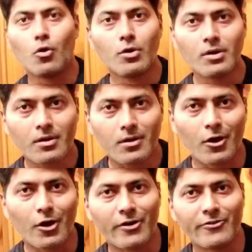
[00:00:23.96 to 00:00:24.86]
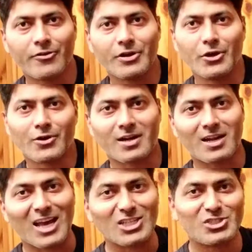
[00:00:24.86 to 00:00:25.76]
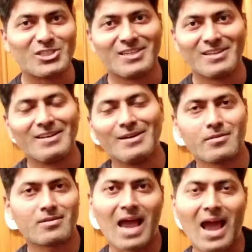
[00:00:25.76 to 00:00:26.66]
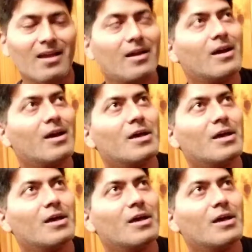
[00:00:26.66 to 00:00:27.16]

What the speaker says: owner of your Atlassian stack.